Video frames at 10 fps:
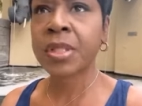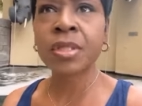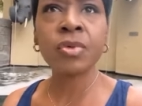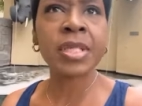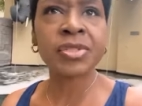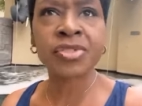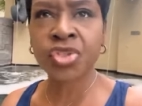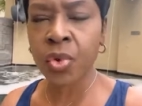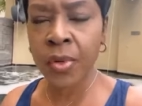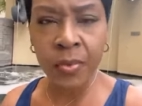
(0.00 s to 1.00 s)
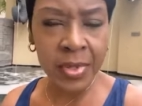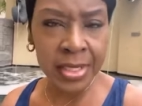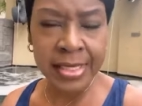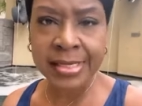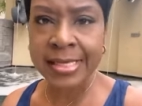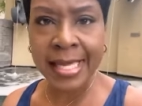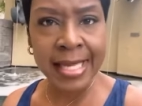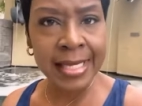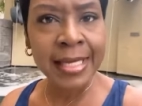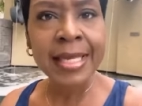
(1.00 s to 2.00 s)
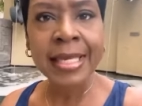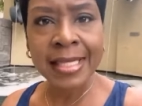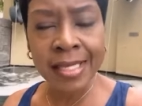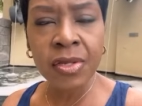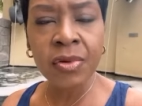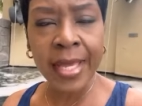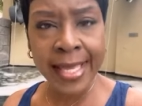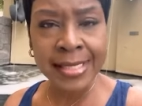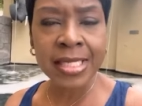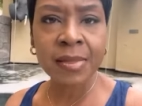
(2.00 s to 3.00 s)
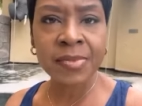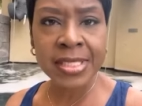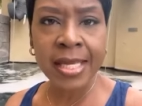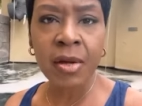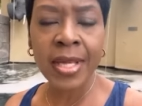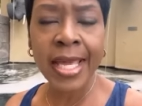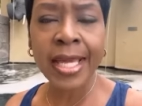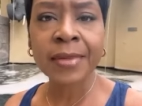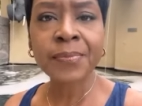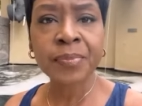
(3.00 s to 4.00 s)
you enjoy what he's saying, and then you ask him, say, okay,